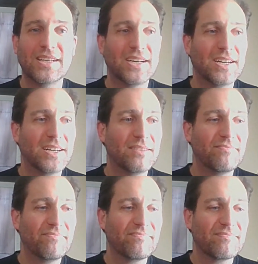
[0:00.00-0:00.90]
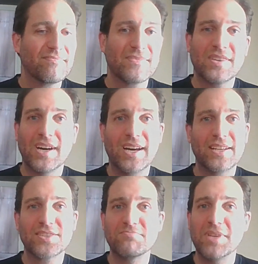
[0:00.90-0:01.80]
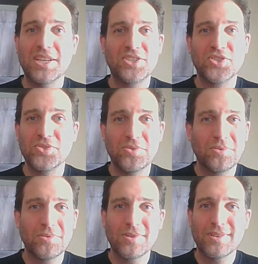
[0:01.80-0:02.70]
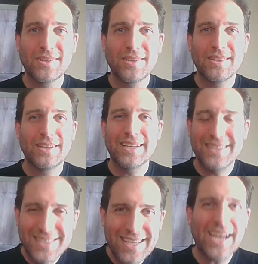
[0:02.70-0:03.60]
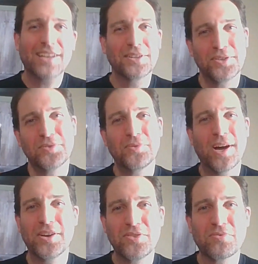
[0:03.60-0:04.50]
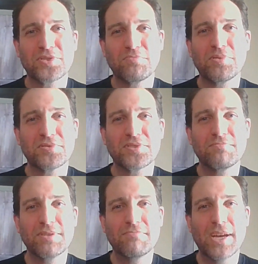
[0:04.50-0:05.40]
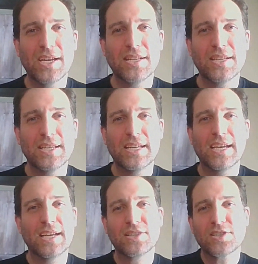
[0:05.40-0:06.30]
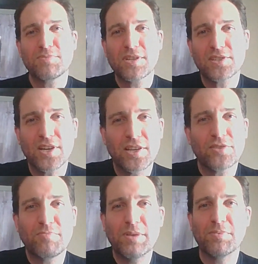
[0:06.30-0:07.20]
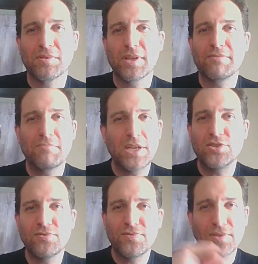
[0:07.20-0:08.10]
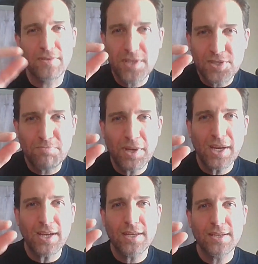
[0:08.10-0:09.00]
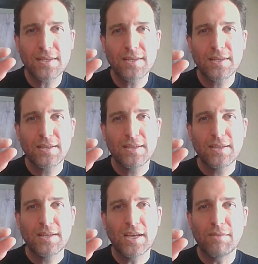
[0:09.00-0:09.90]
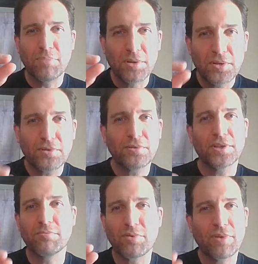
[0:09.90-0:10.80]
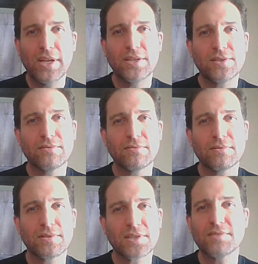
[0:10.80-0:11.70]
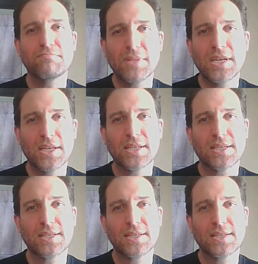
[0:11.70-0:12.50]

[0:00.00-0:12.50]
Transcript: God has made you exactly how you were supposed to be made. And just because other people have made you feel this big and belittled and berated you doesn't mean